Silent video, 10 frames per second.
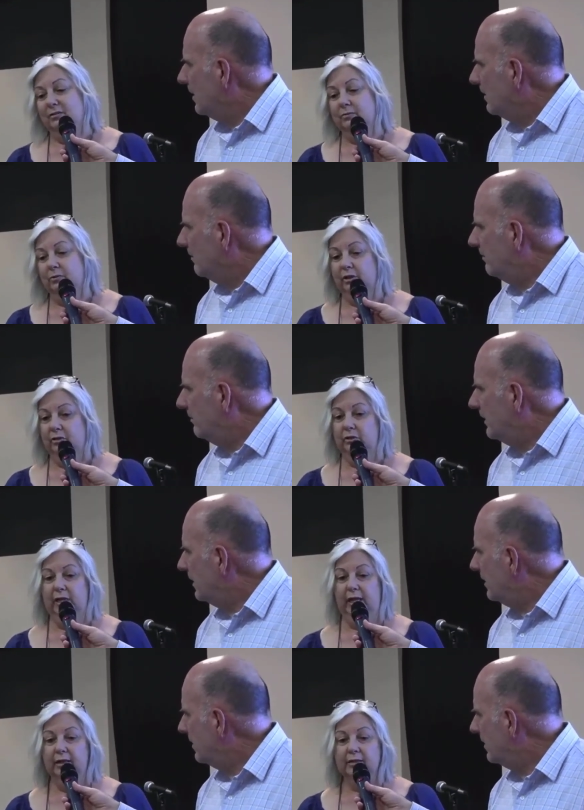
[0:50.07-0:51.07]
Speaker 1: was walking through
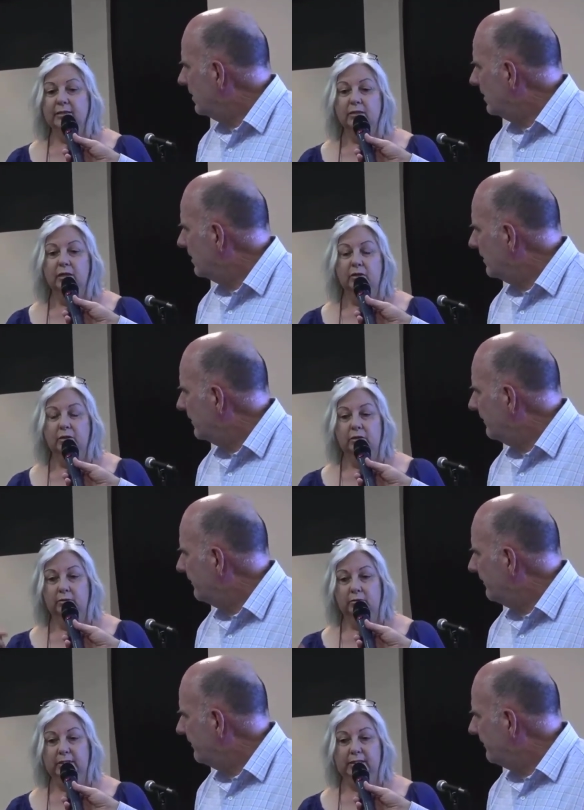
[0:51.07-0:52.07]
the house, and I heard the Lord